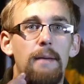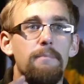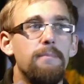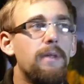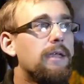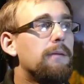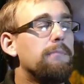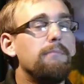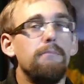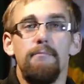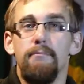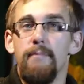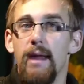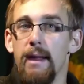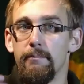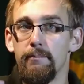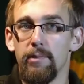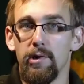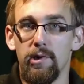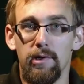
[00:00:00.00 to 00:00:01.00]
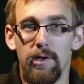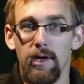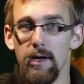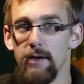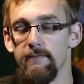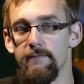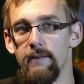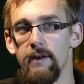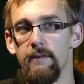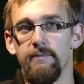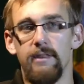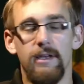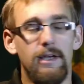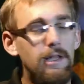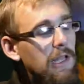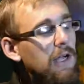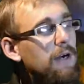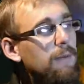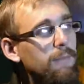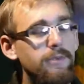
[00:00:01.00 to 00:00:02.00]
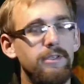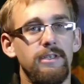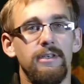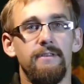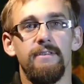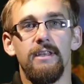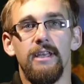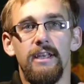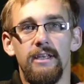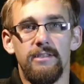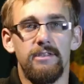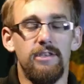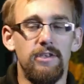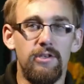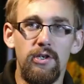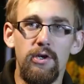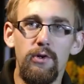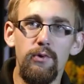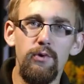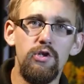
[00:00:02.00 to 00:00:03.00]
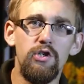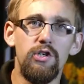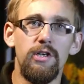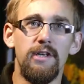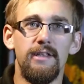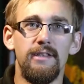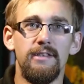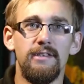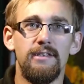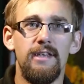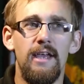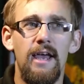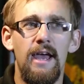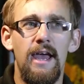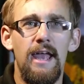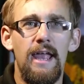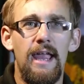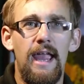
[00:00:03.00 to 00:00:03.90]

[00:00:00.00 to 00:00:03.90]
I'm not a member of the clubs and of the institutions,